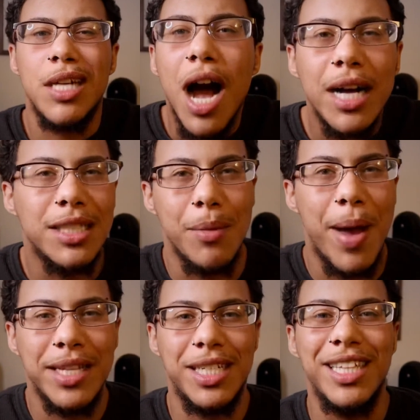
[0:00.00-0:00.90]
toxic
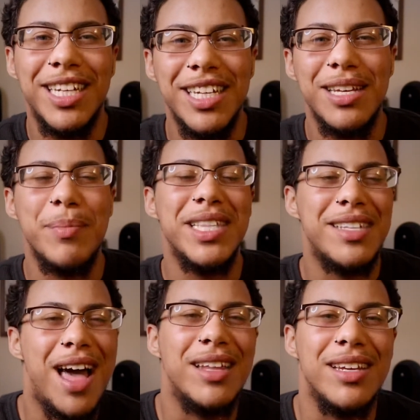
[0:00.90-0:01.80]
masculinity
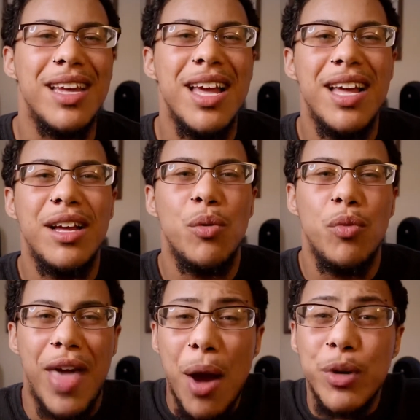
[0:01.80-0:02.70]
mentality,
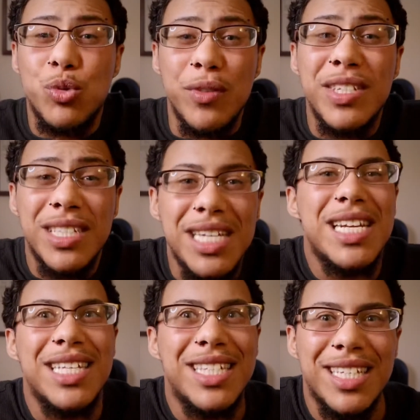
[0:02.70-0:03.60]
that which we've seen
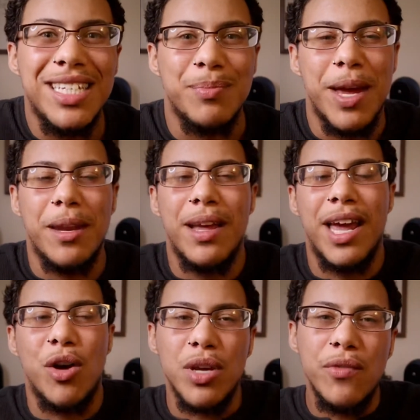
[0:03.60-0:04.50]
in cis men.
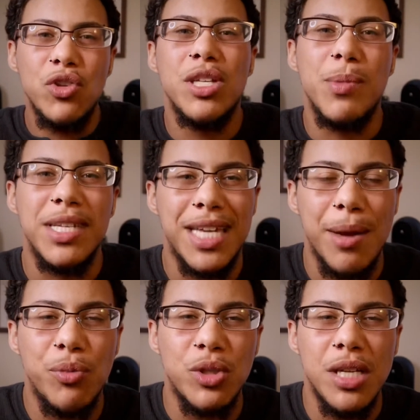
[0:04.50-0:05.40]
And I'll give you some
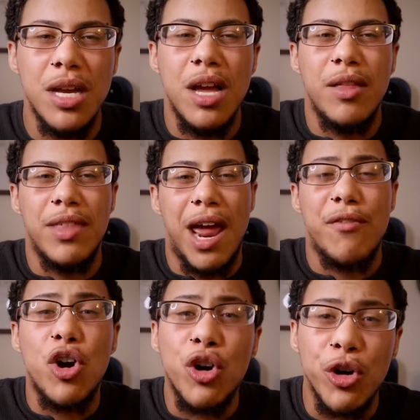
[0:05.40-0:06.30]
examples that I've
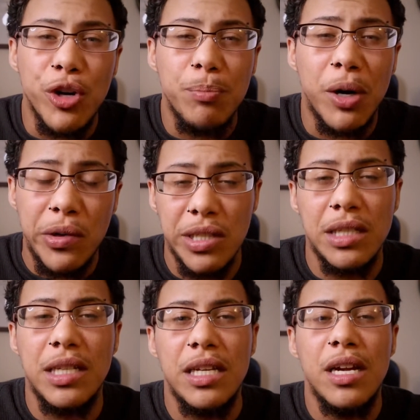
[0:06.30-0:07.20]
heard
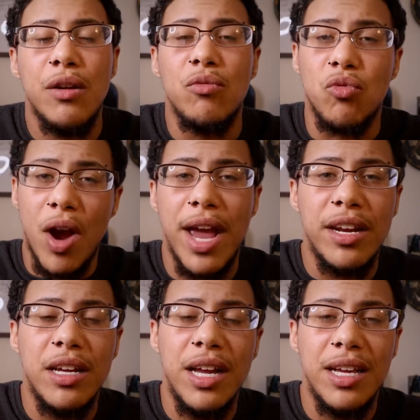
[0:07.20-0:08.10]
personally,
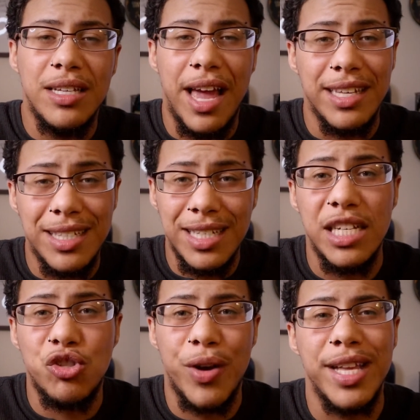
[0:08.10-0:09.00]
read, and
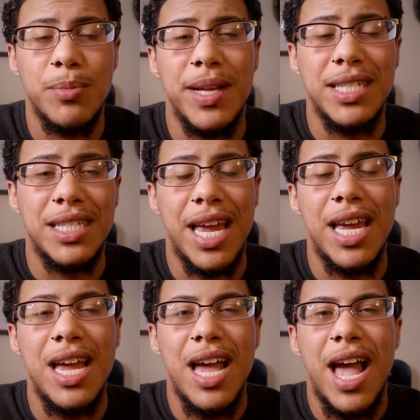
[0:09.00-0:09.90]
seen trans men
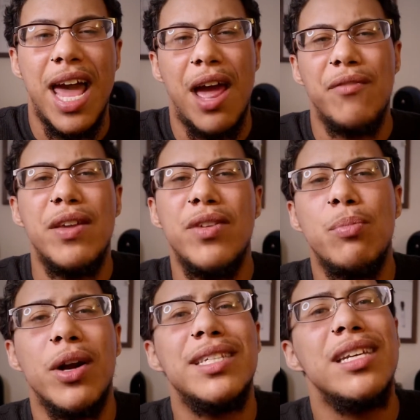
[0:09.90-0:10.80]
say, and I've even
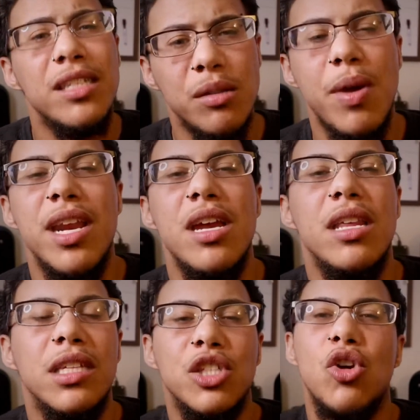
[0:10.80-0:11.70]
participated
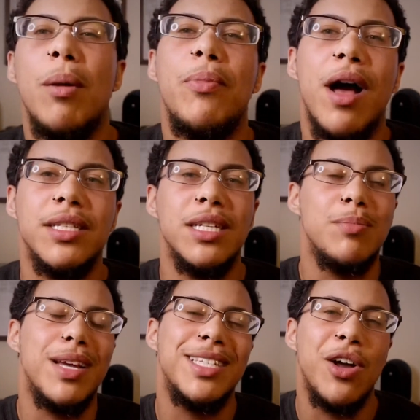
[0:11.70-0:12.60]
in this thought process
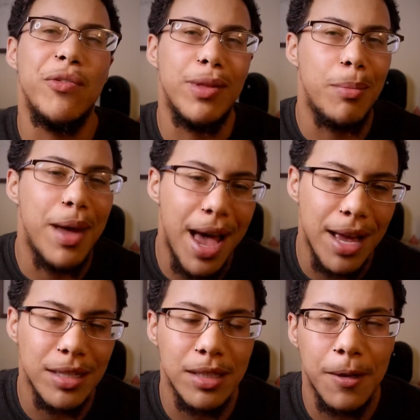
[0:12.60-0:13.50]
myself in the
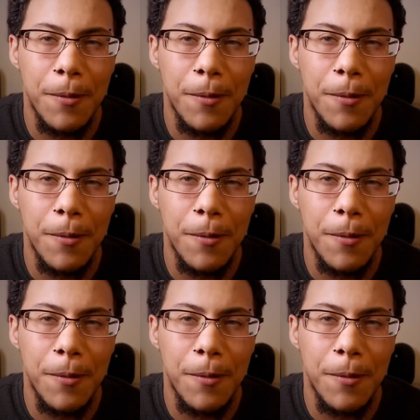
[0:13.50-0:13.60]
past.